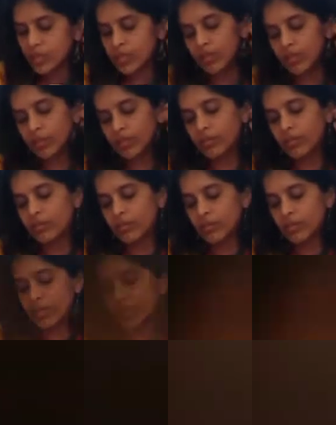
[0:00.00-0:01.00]
the
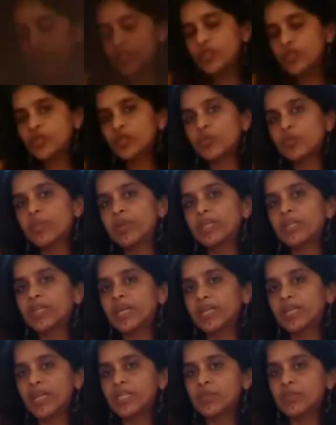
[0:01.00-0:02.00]
new instrument
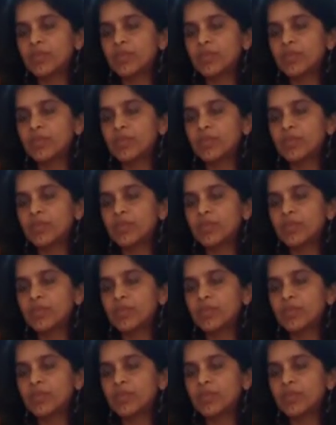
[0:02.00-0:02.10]
that has